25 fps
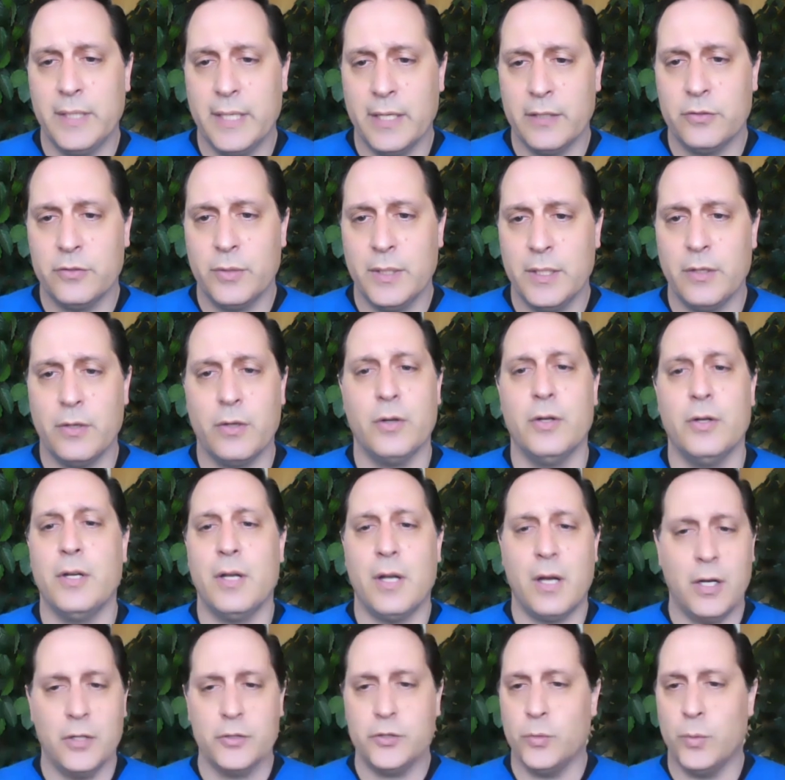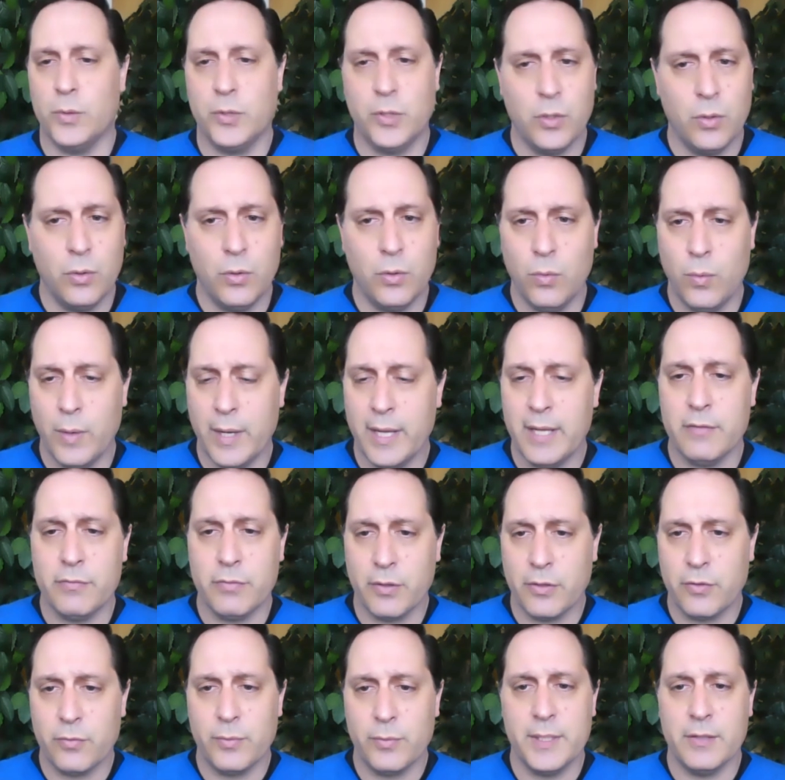get treated, her nausea would go away
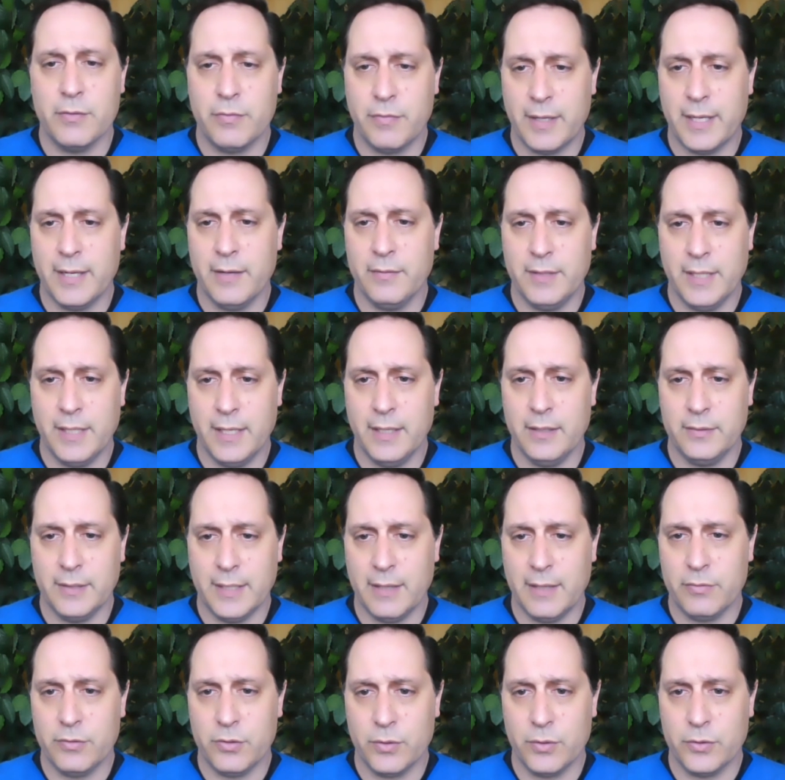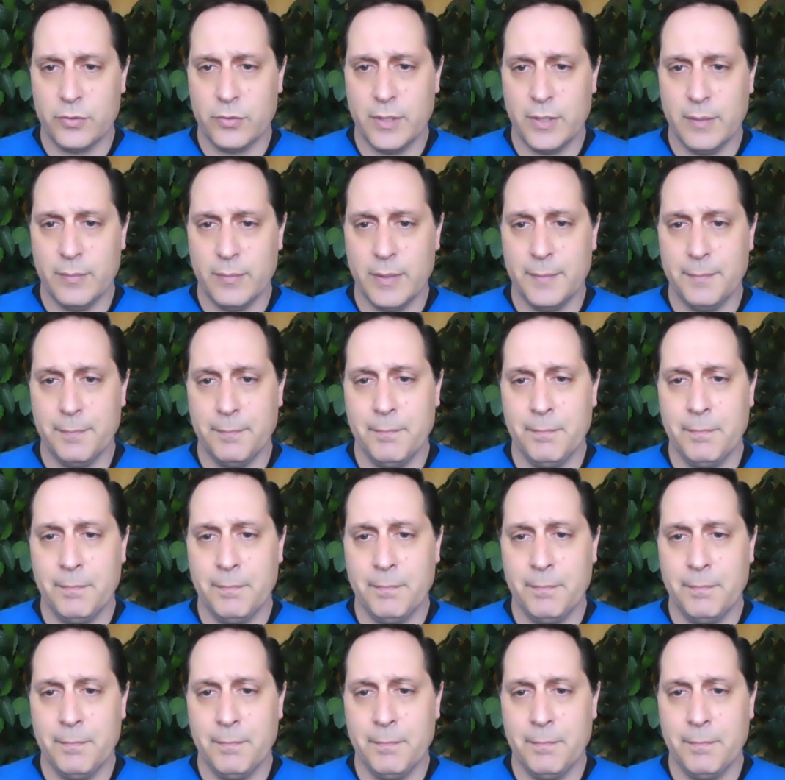for three to five days after a treatment.